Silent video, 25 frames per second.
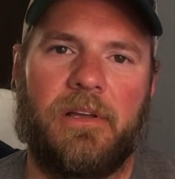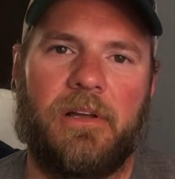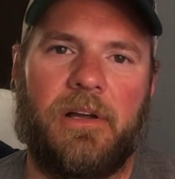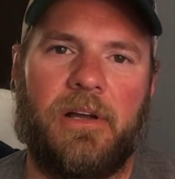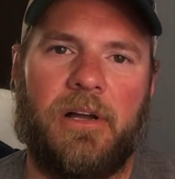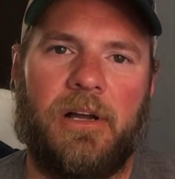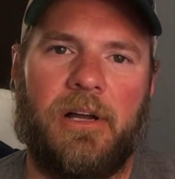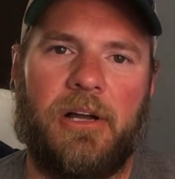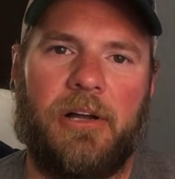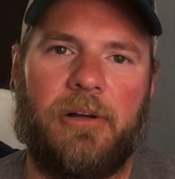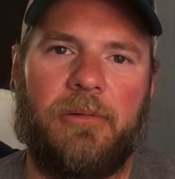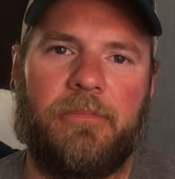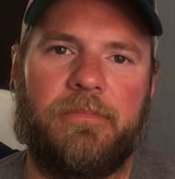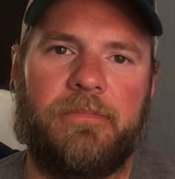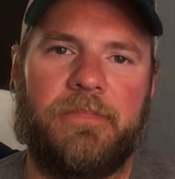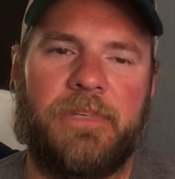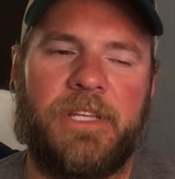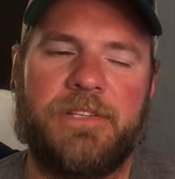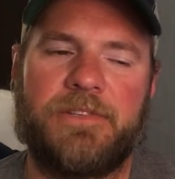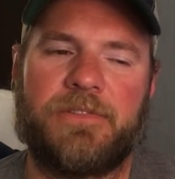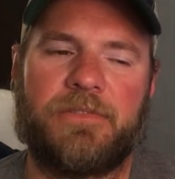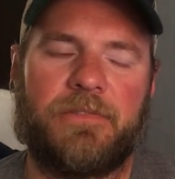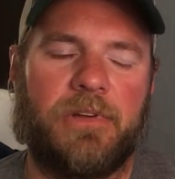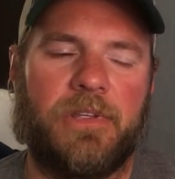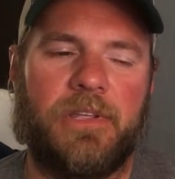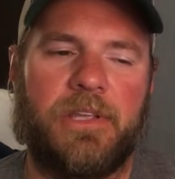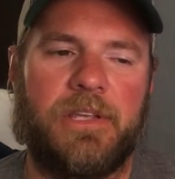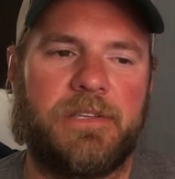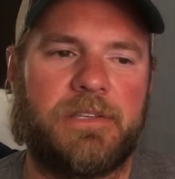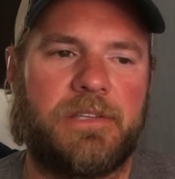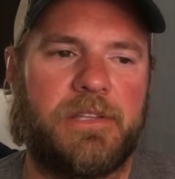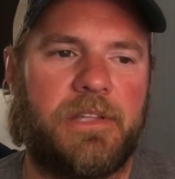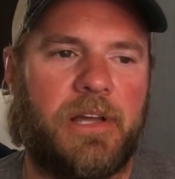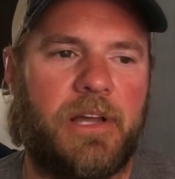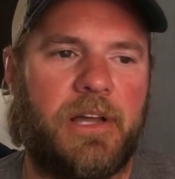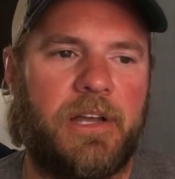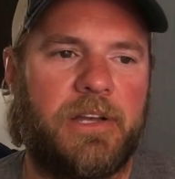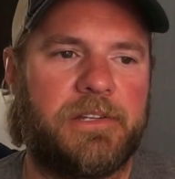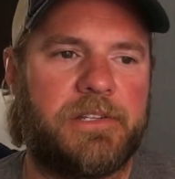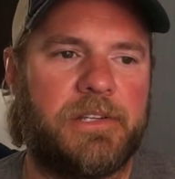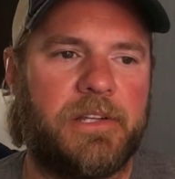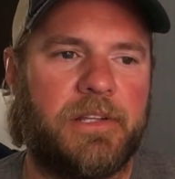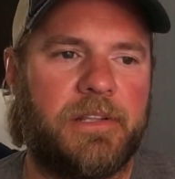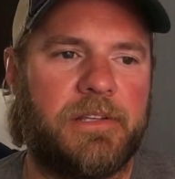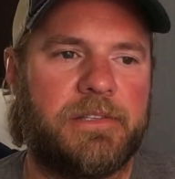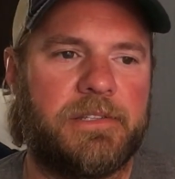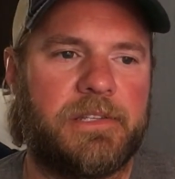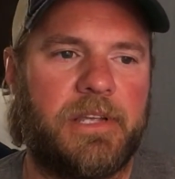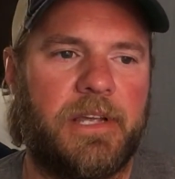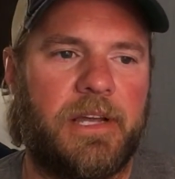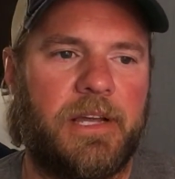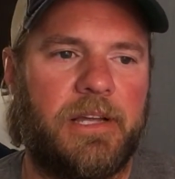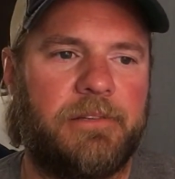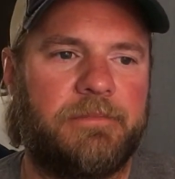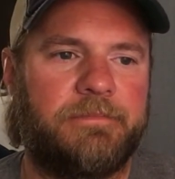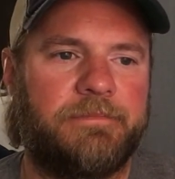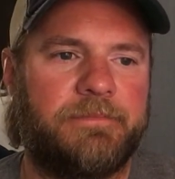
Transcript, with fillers: um, he's really astonishing, this guy.